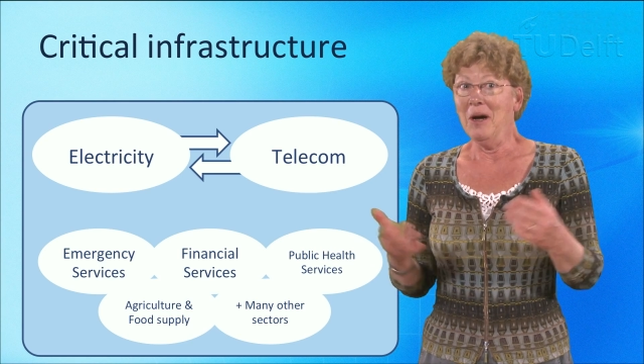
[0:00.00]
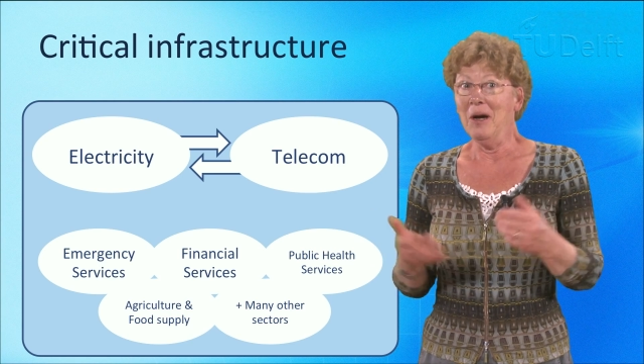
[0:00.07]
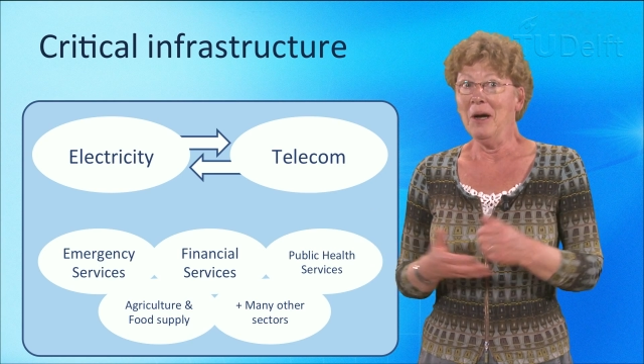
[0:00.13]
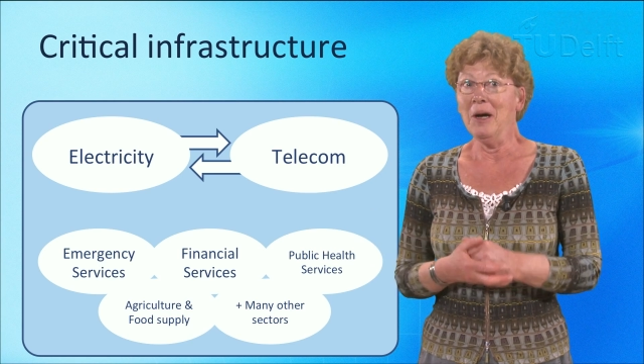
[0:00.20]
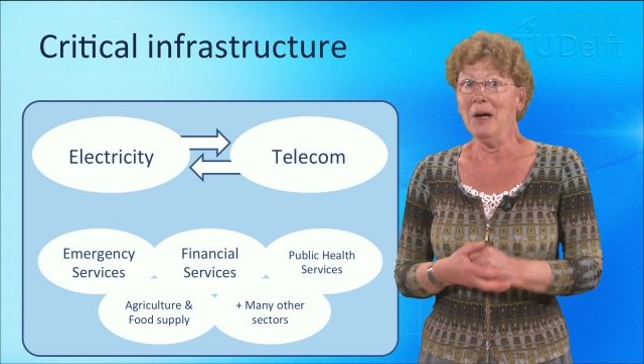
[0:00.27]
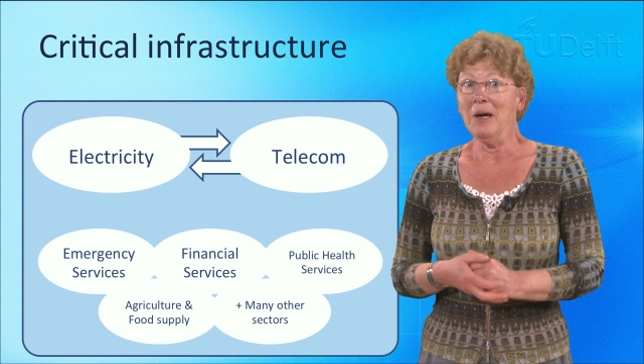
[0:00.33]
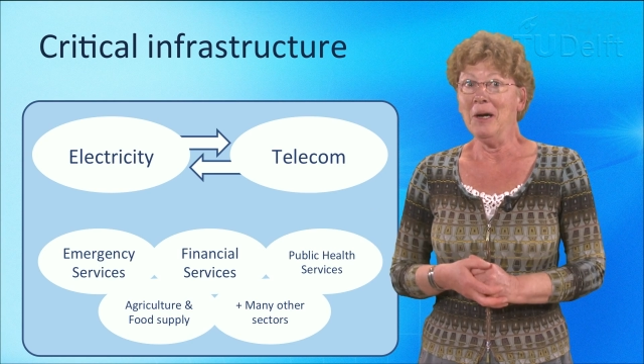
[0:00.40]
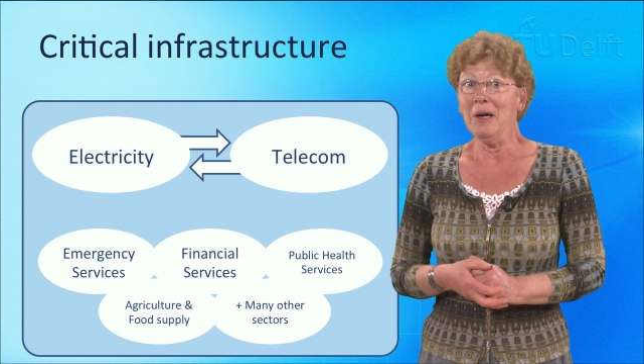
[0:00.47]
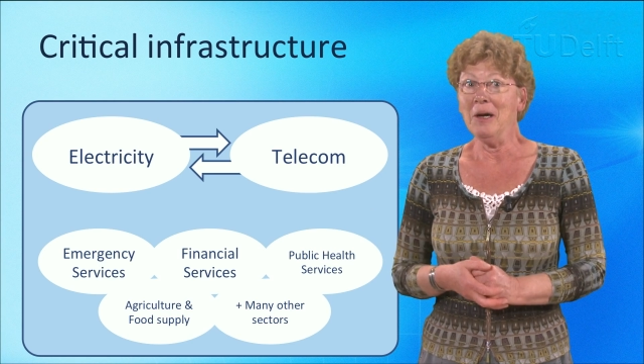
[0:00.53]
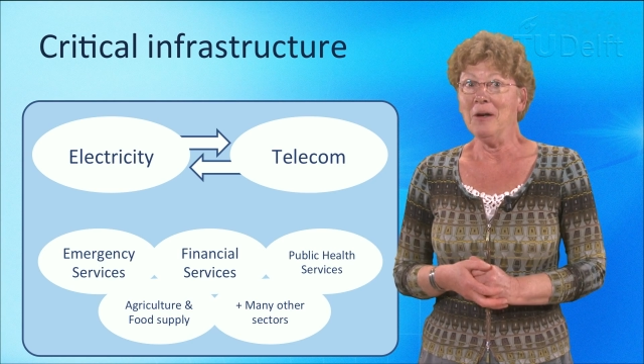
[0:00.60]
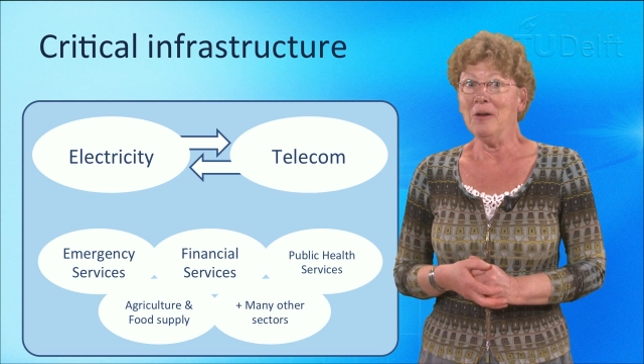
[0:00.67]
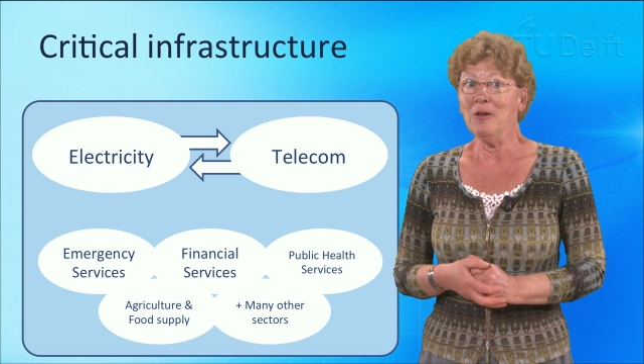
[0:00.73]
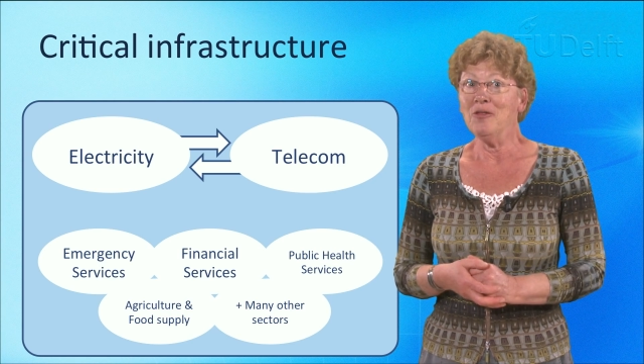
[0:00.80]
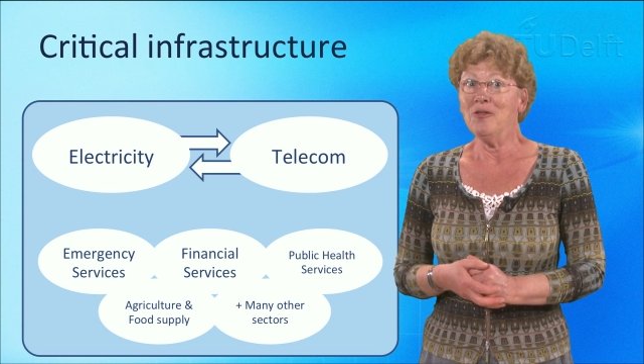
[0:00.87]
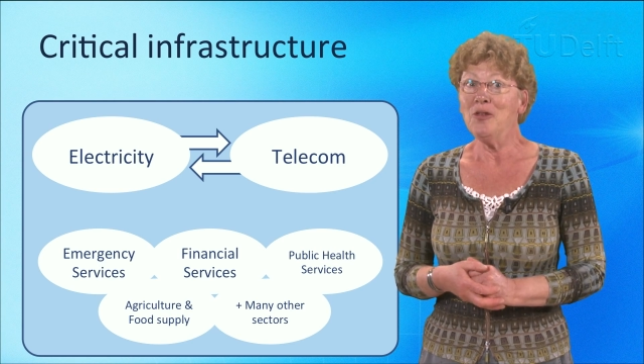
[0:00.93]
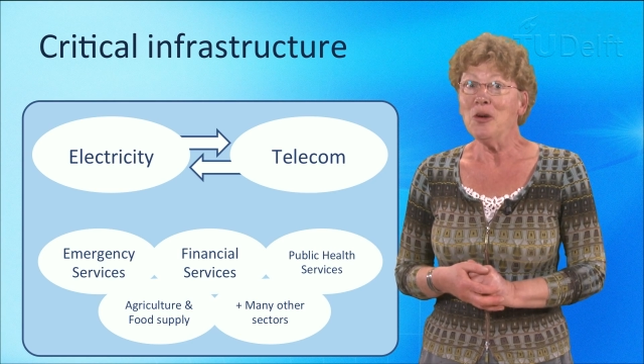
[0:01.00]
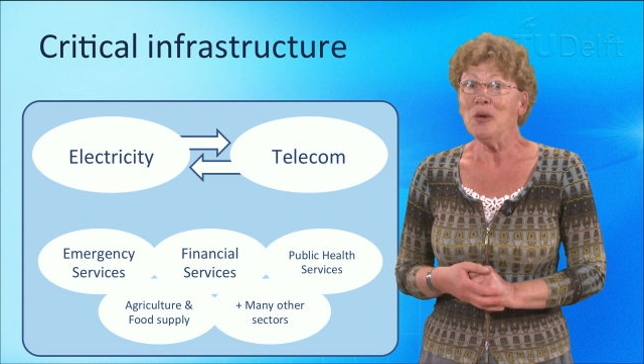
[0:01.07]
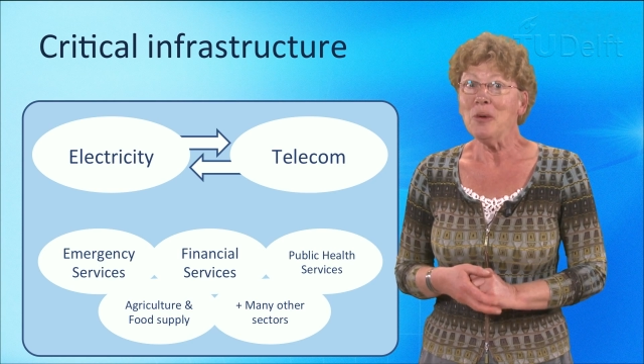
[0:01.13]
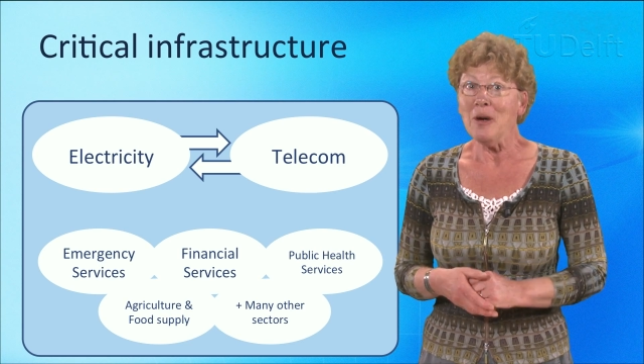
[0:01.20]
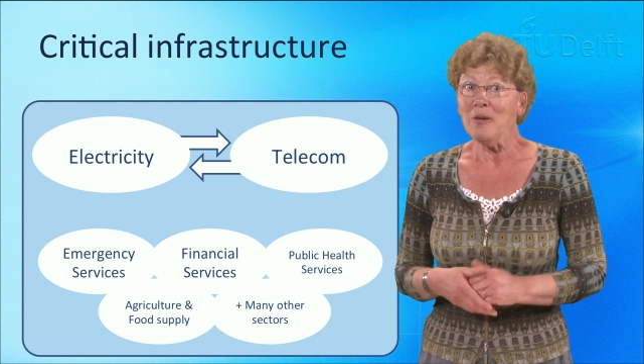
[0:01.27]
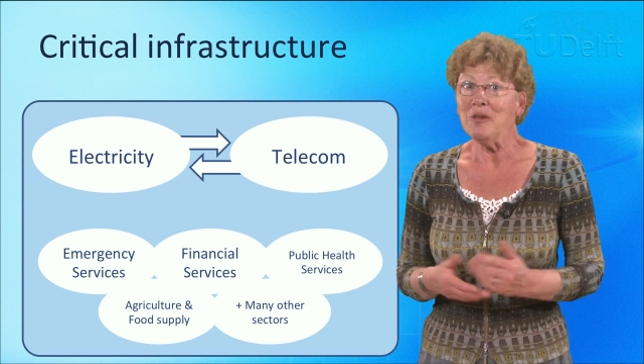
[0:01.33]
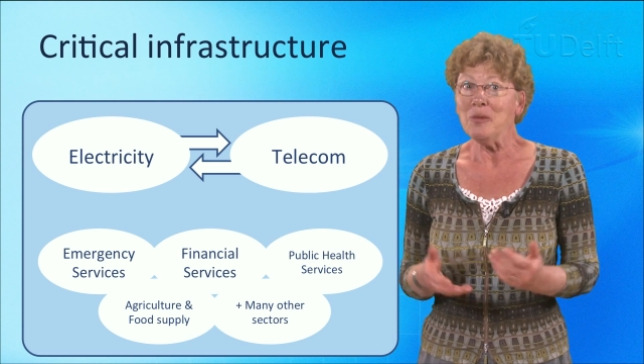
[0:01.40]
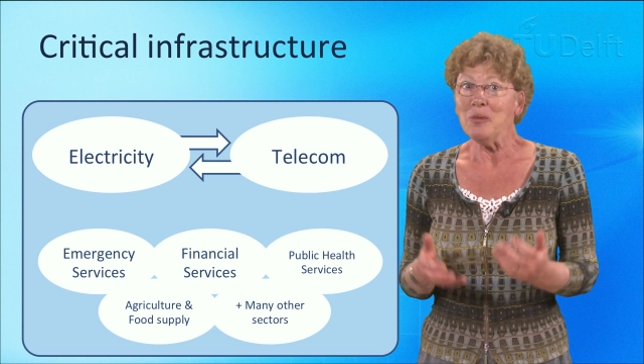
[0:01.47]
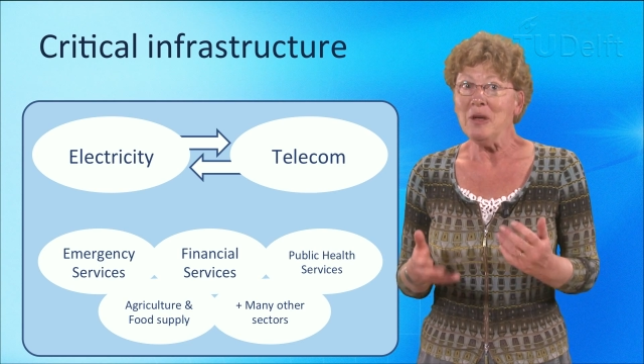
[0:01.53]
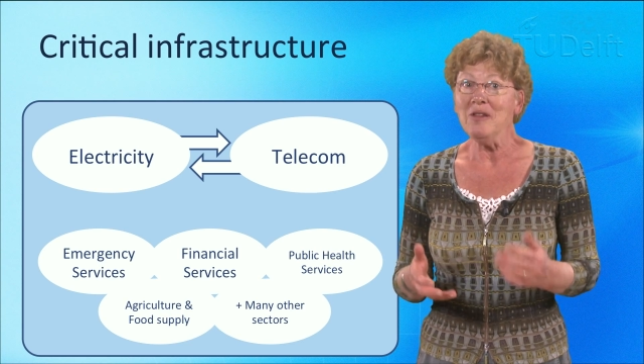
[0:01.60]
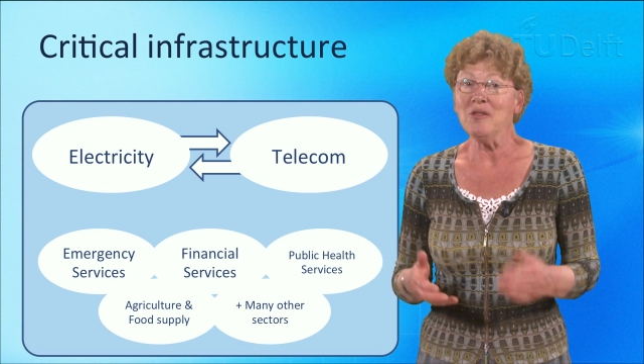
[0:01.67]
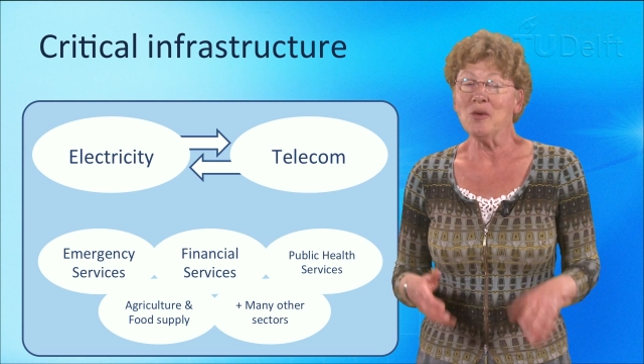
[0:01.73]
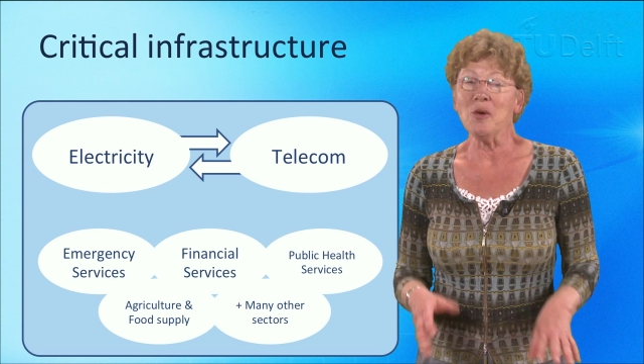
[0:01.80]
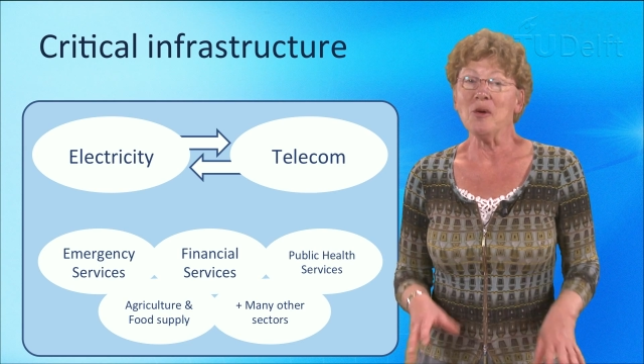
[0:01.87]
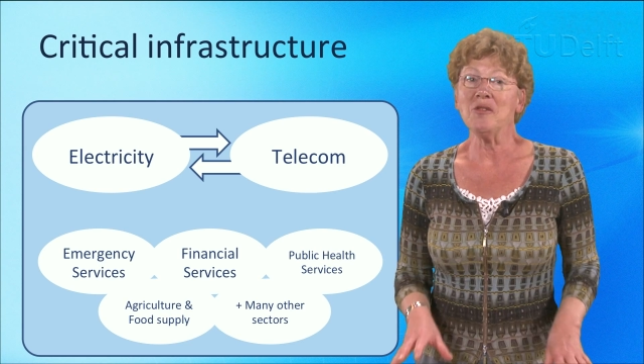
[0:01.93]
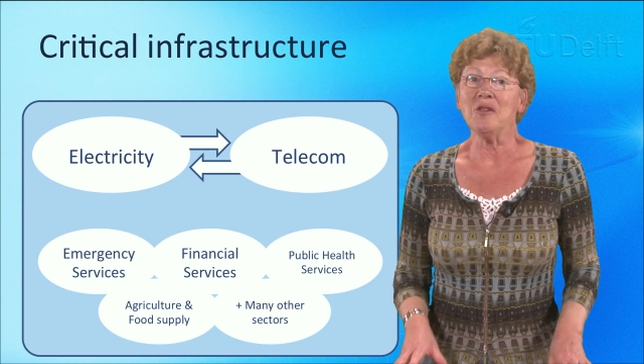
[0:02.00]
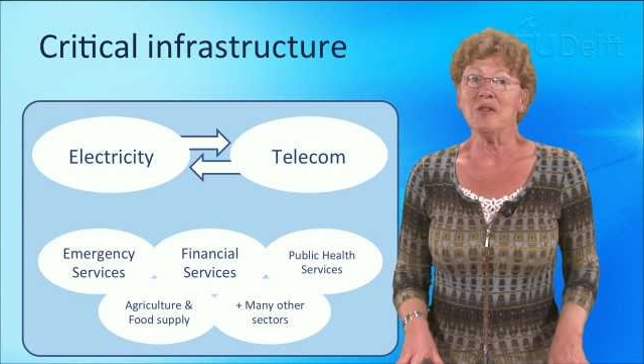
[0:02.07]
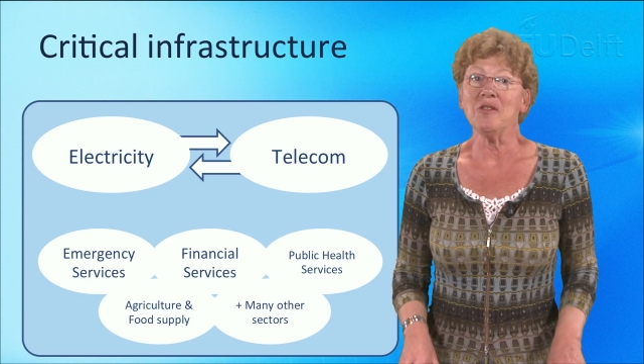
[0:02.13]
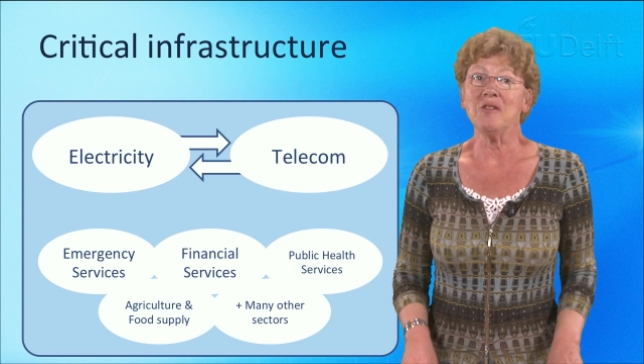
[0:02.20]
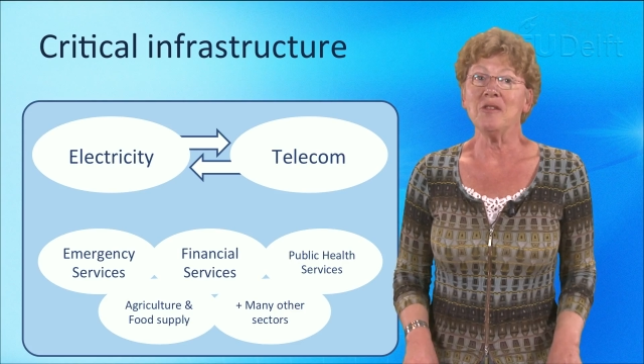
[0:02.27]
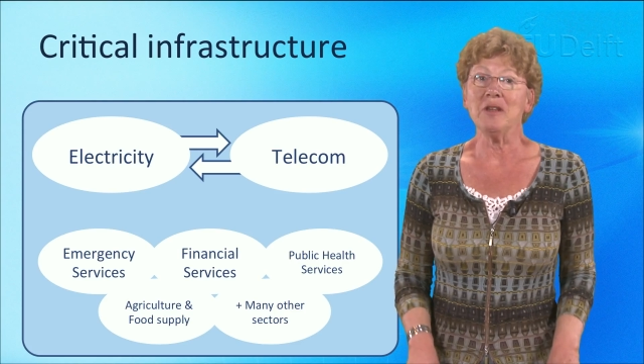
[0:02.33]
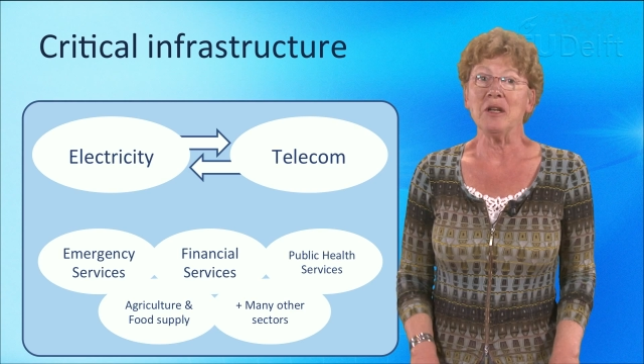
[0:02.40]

a few of the resources